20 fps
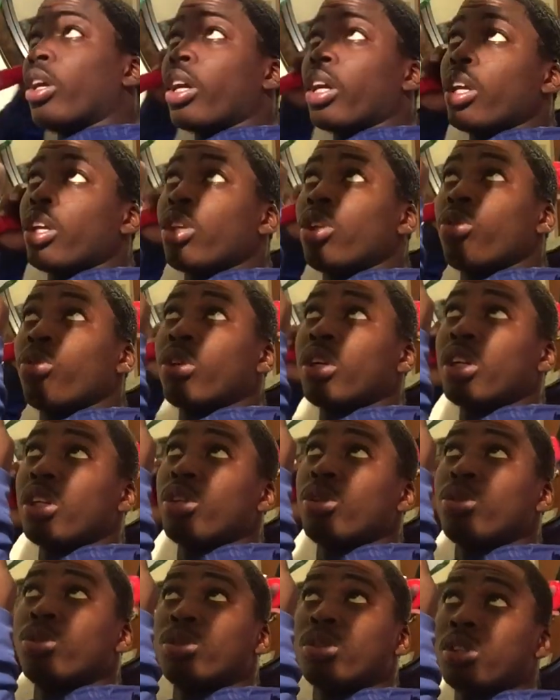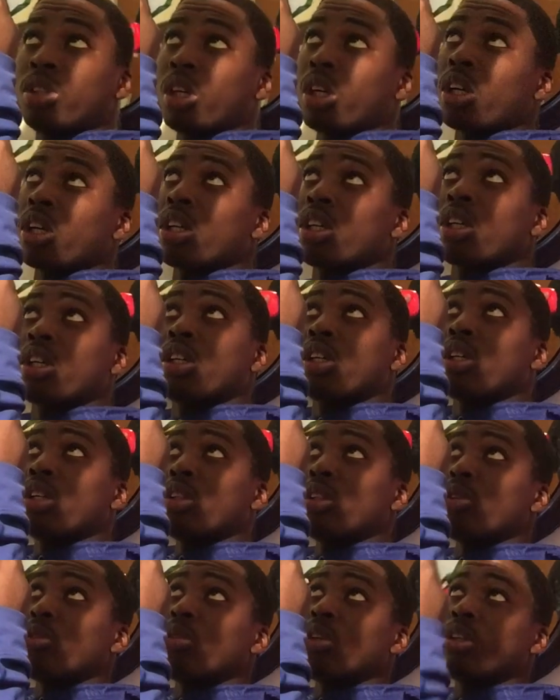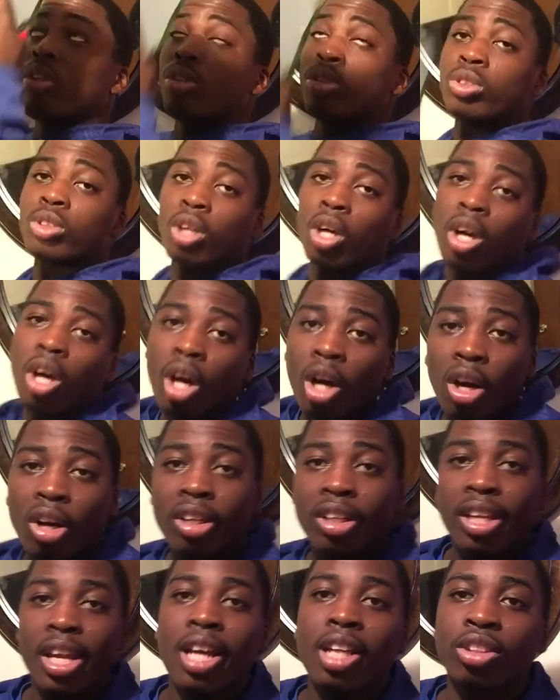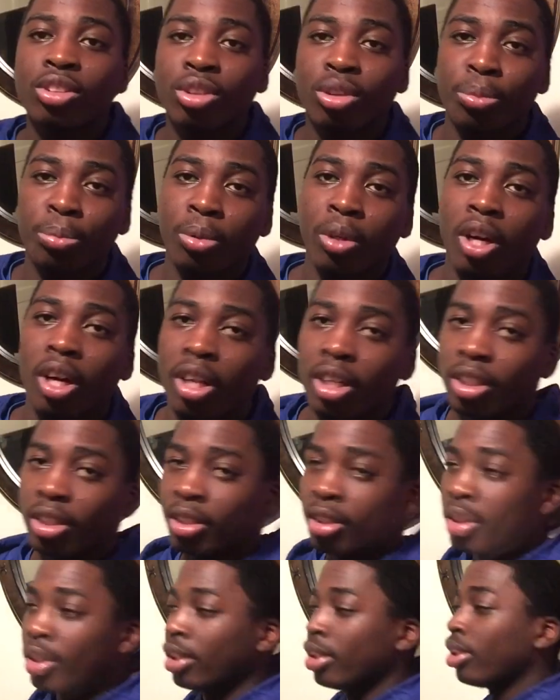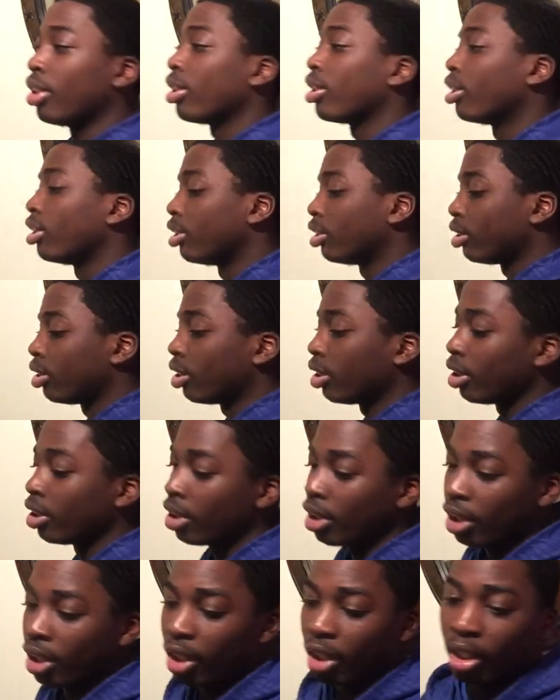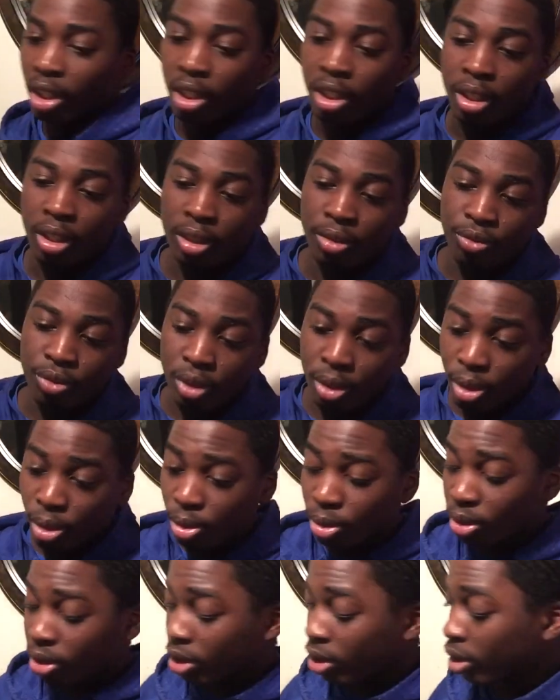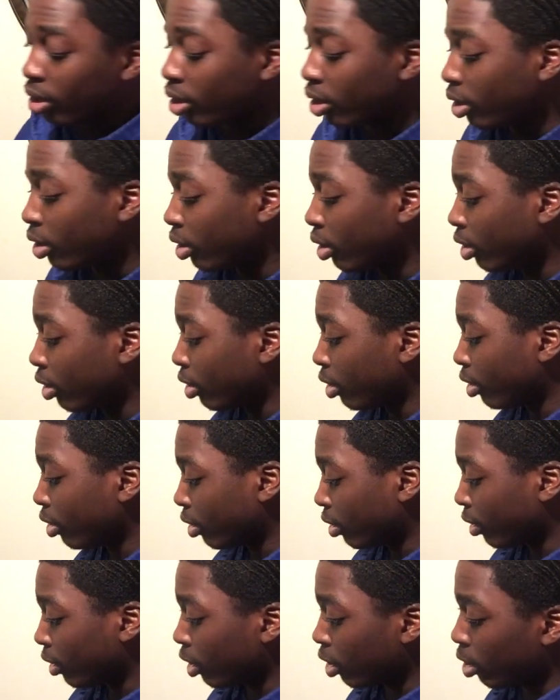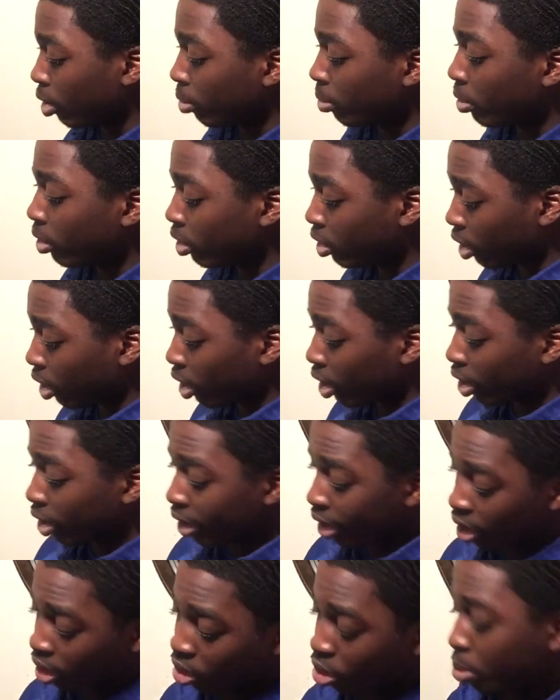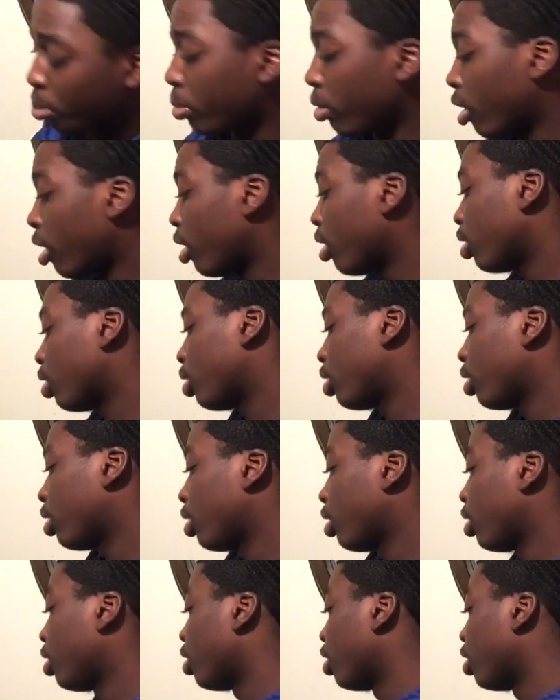and you wanna use a all natural product, cause if you're using these all natural products,